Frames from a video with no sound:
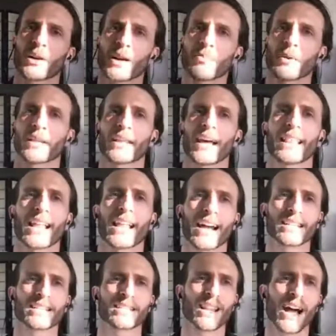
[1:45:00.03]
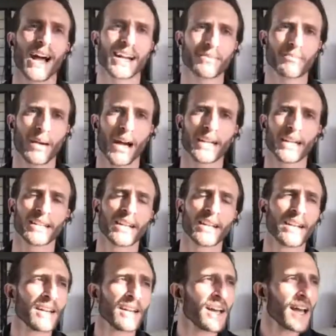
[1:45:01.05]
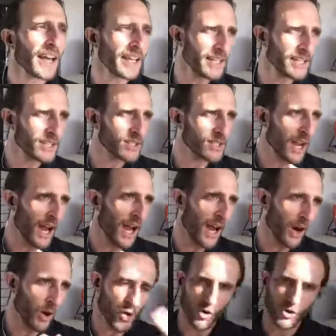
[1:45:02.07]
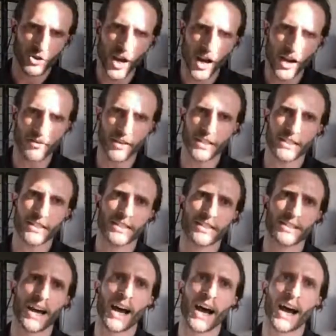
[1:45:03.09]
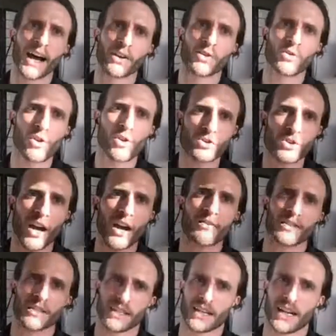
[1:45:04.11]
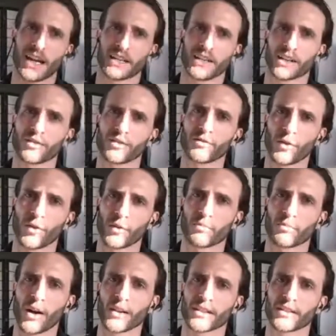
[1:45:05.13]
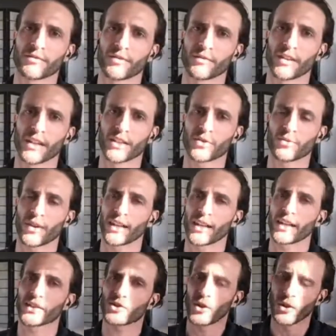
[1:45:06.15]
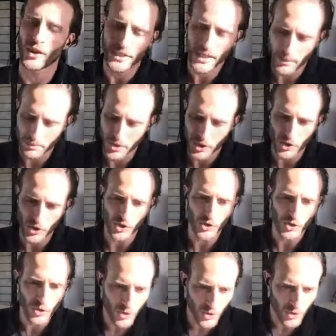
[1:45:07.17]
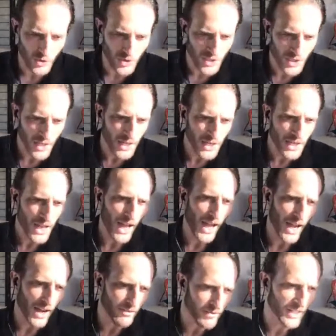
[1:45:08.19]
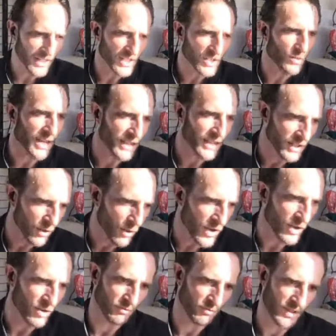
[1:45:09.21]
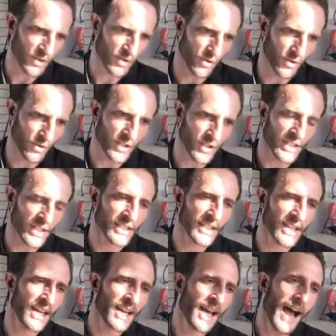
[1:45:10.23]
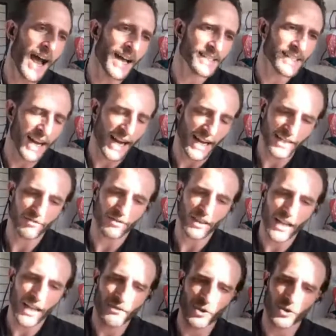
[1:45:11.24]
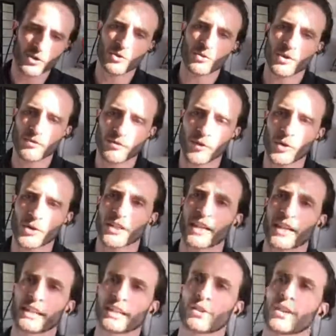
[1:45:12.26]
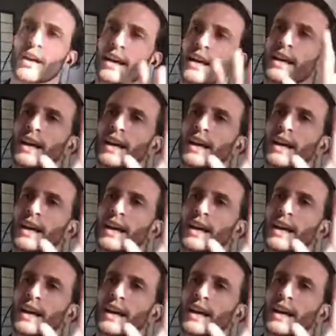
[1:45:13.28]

had put up on that last slide of mine is Hugo Chavez and Hugo Chavez's conduct of foreign policy from Venezuela. So attempt to use Venezuelan oil resources as a kind of lever to enforce a